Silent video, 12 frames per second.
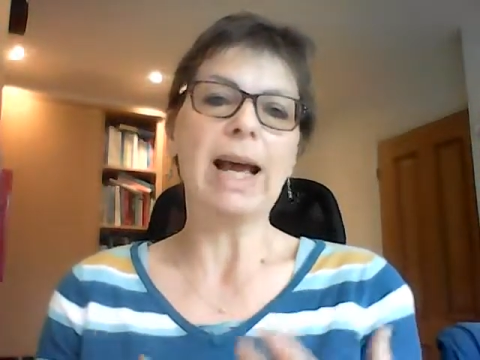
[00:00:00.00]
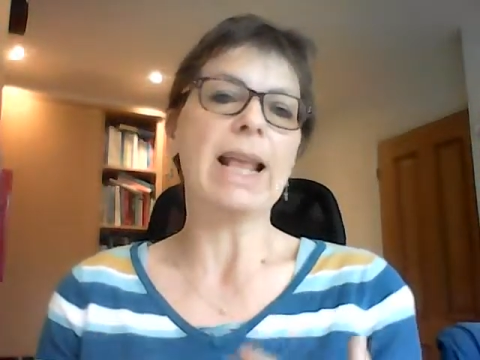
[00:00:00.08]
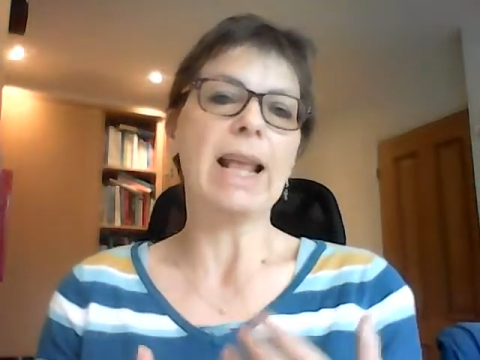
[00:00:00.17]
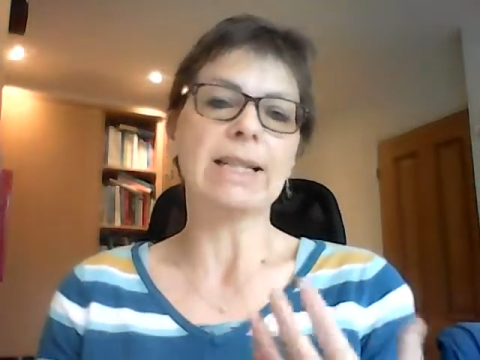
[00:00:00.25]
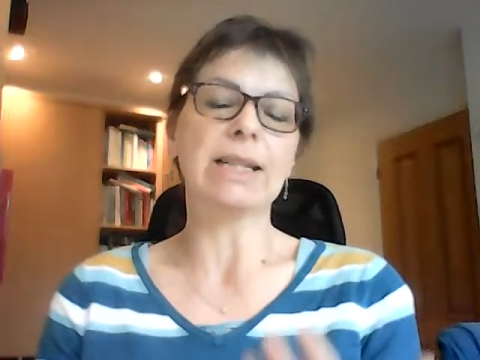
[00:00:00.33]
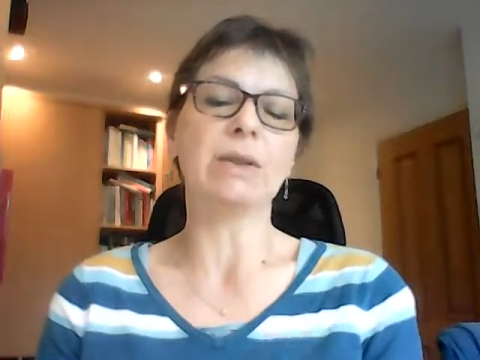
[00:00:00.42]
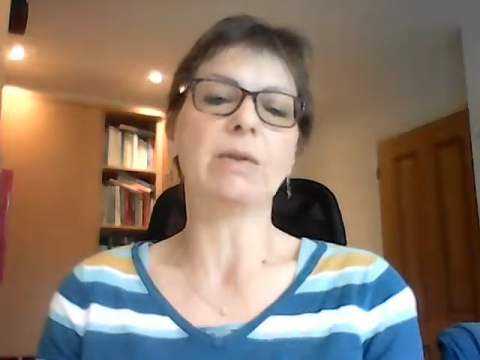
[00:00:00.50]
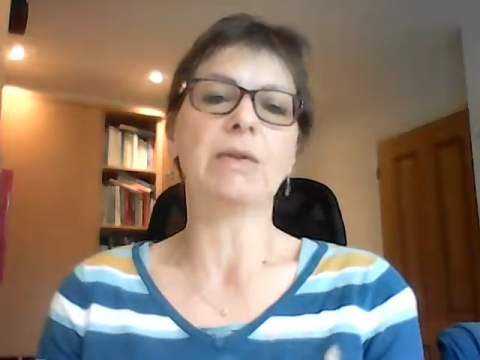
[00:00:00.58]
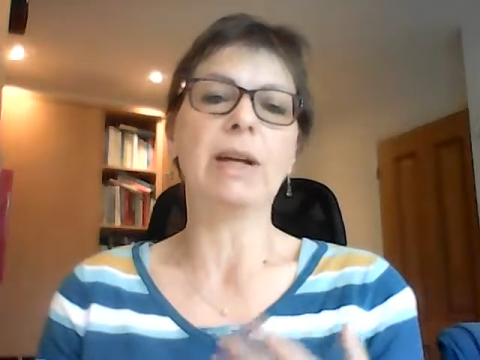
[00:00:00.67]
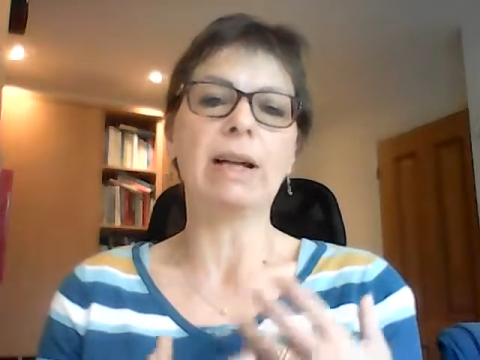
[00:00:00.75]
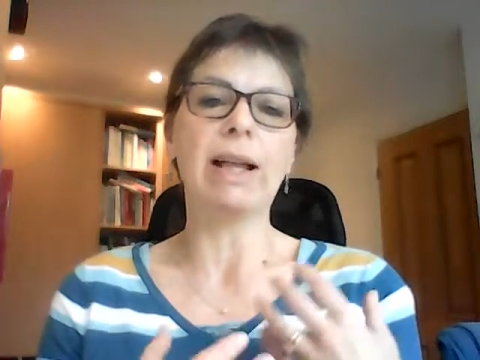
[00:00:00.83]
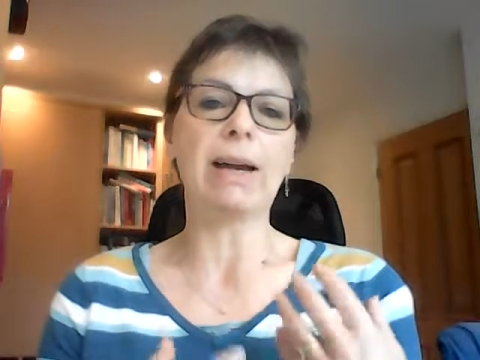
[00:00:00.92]
and I still
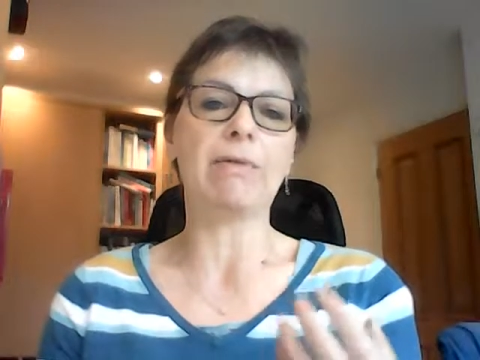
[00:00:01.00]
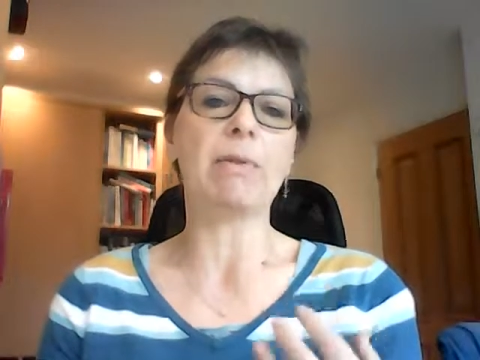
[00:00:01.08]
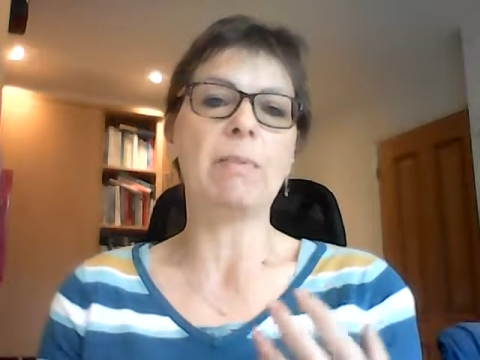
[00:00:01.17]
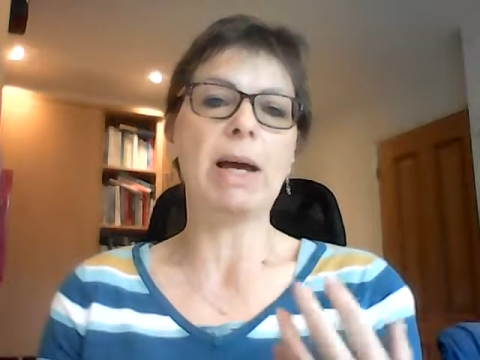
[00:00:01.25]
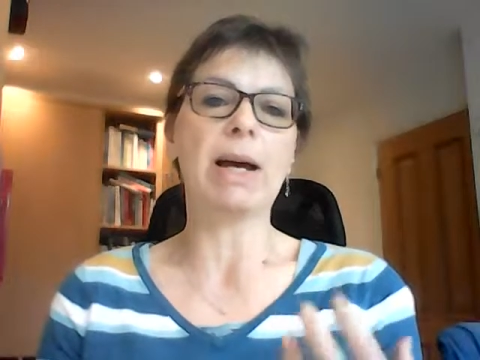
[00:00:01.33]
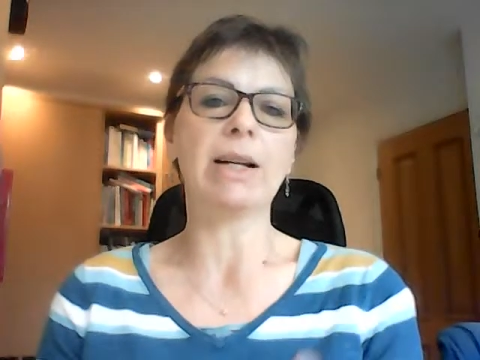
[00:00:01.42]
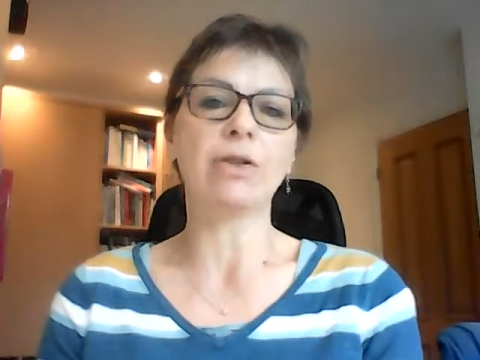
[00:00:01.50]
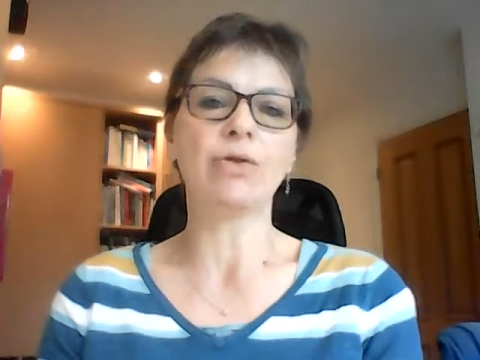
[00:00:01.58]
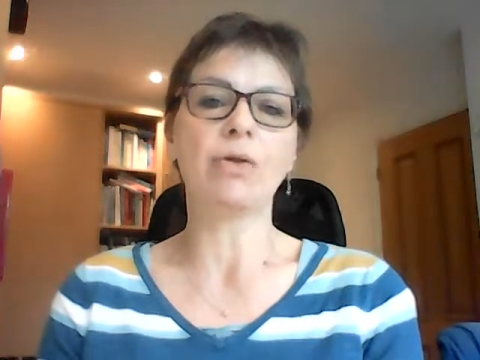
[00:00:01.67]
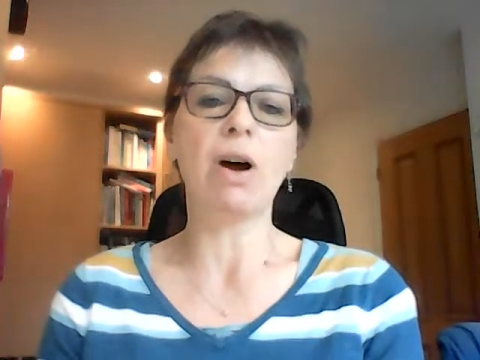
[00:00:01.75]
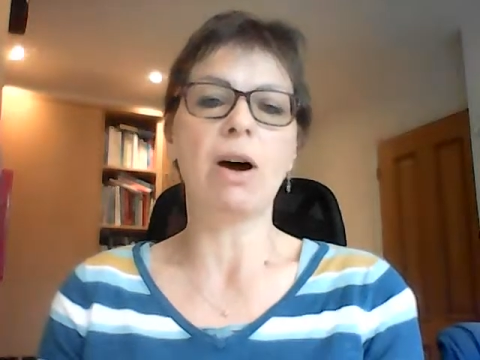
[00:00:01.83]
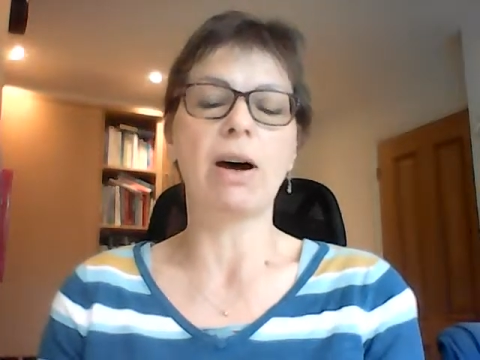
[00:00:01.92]
feel every bit I
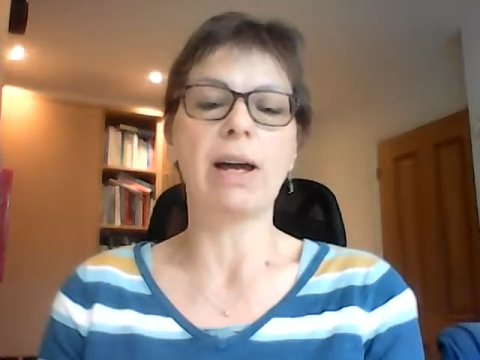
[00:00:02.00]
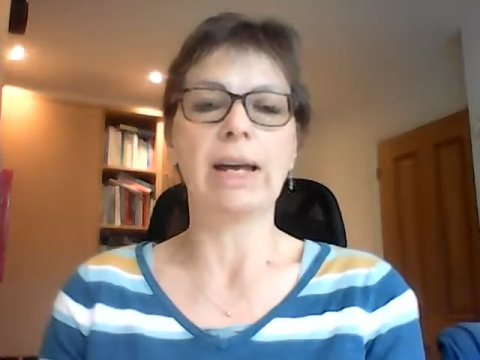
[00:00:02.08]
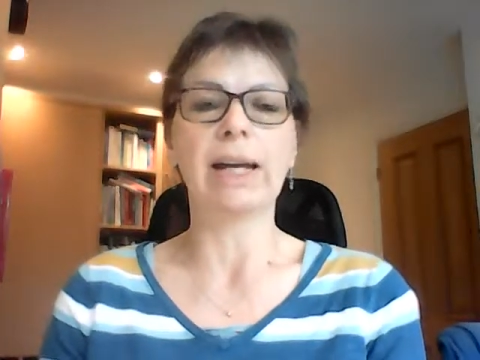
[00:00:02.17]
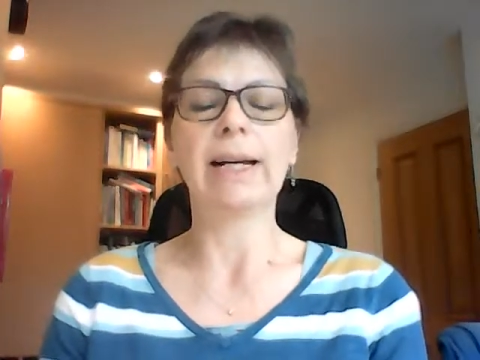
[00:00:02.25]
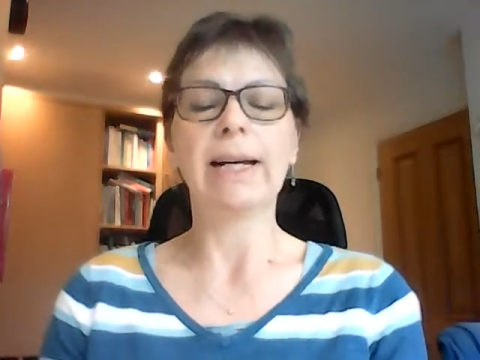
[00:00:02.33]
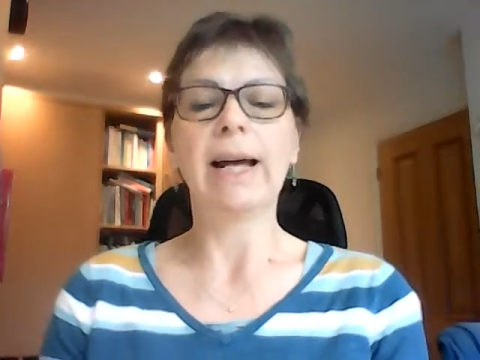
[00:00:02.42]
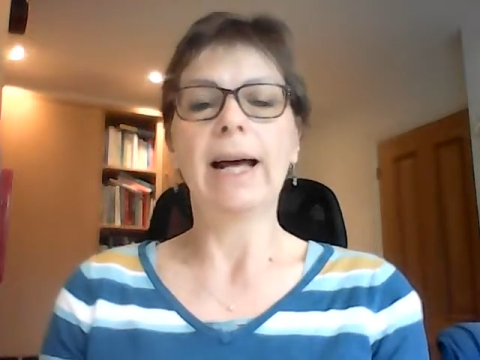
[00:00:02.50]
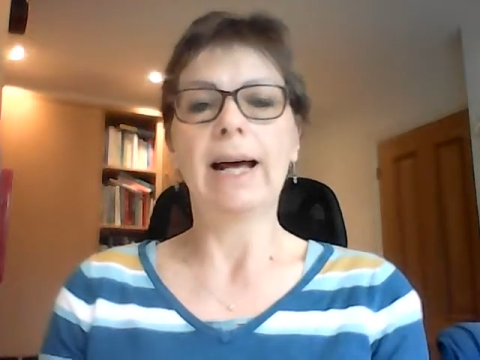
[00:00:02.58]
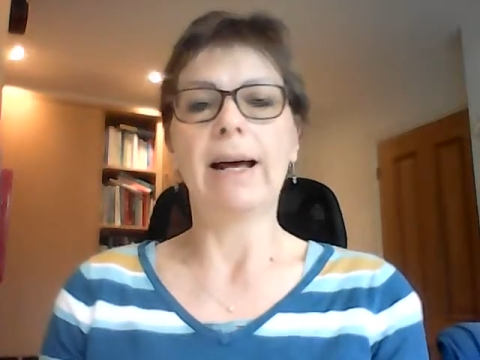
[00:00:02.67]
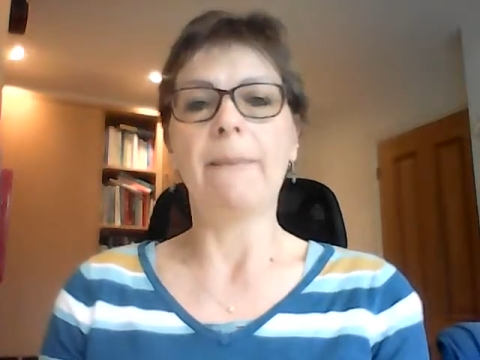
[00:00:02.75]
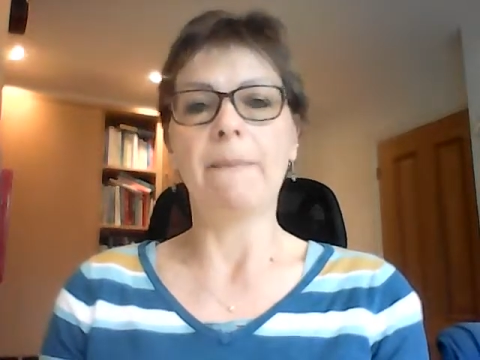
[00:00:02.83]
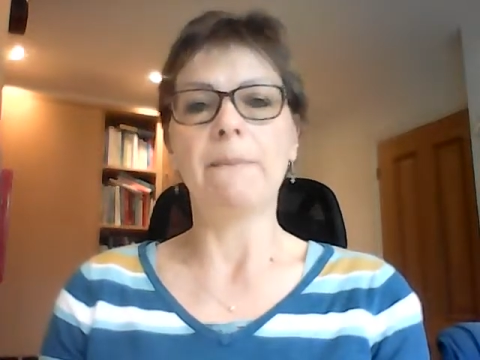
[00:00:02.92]
try
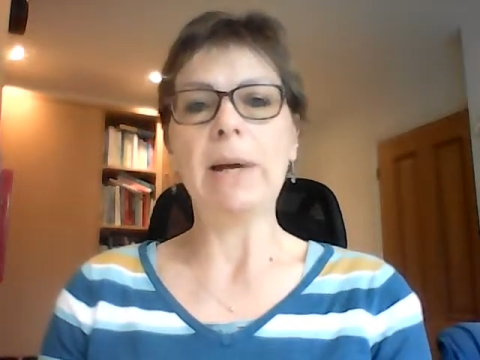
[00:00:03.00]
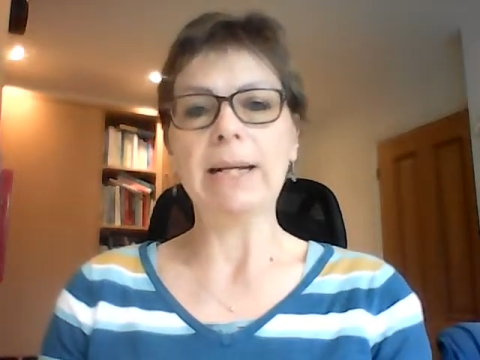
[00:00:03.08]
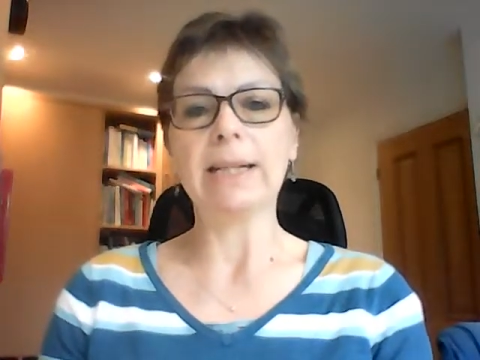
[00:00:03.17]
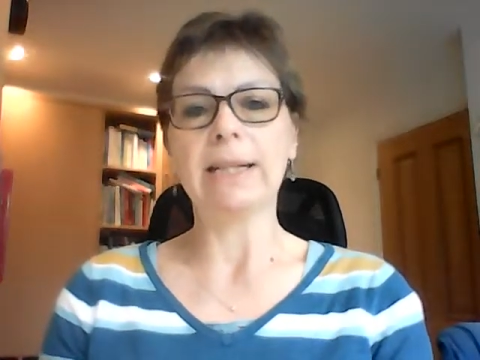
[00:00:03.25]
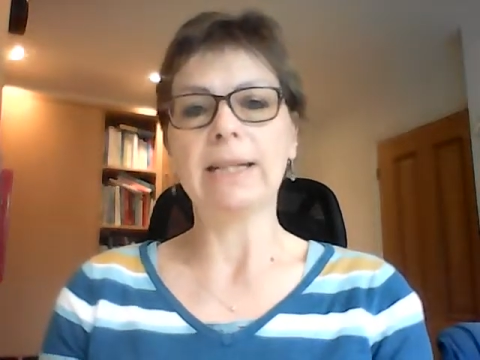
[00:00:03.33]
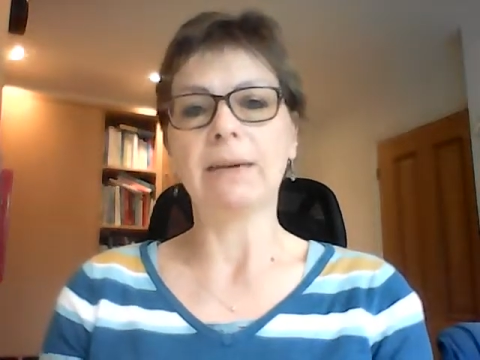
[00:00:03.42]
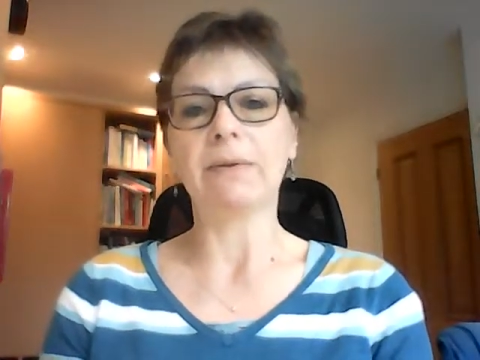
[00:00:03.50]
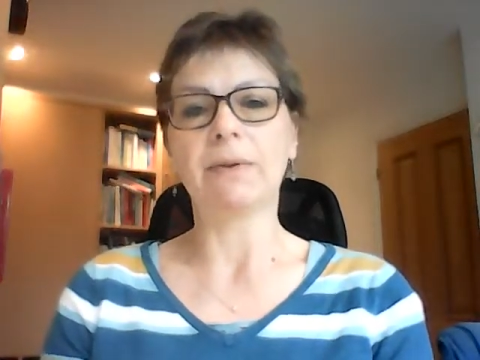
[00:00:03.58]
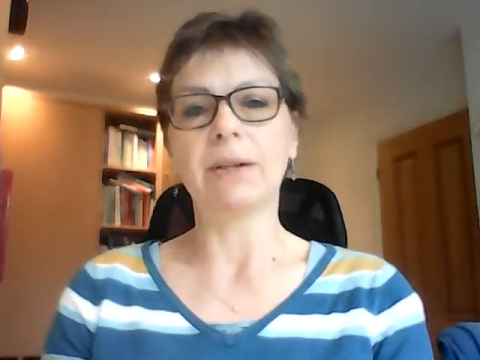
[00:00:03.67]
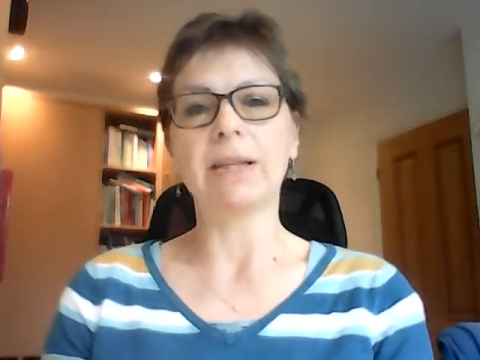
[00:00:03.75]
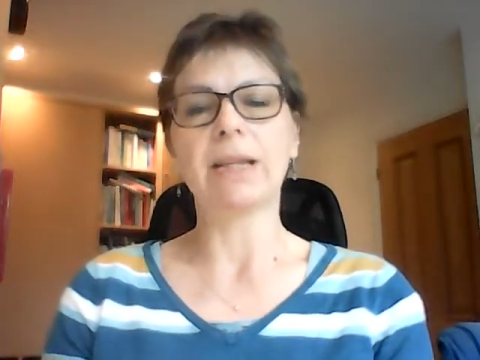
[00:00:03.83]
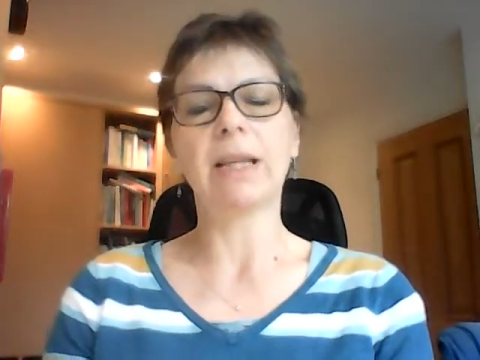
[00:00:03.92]
makes a difference.